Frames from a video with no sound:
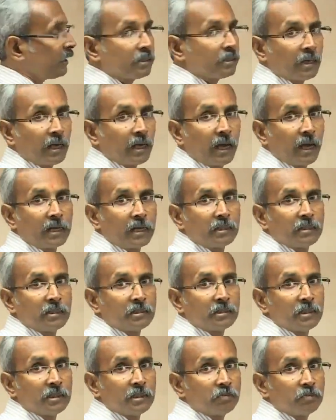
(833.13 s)
length
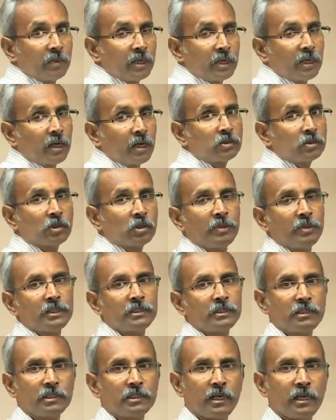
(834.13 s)
and this is my
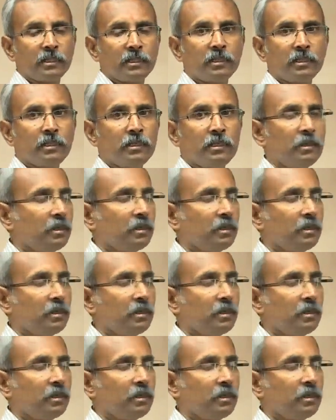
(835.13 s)
isometric length.